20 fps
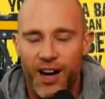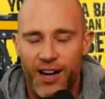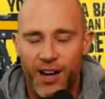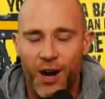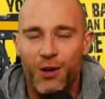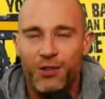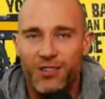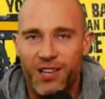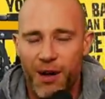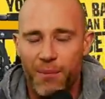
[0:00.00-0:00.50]
I
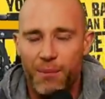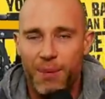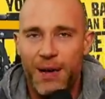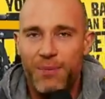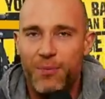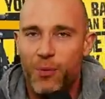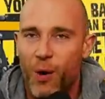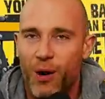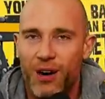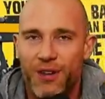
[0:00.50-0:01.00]
know some
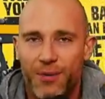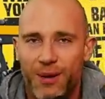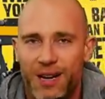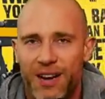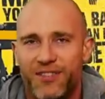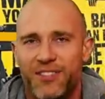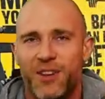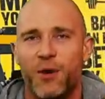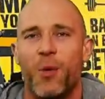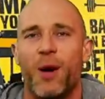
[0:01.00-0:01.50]
people won't even be
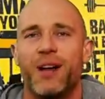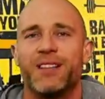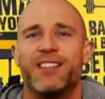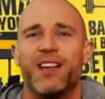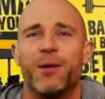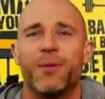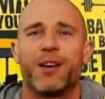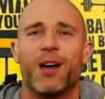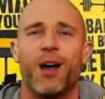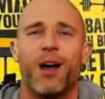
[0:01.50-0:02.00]
lifting weights and they'll
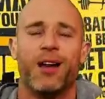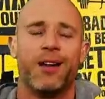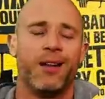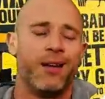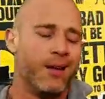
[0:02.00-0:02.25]
be going,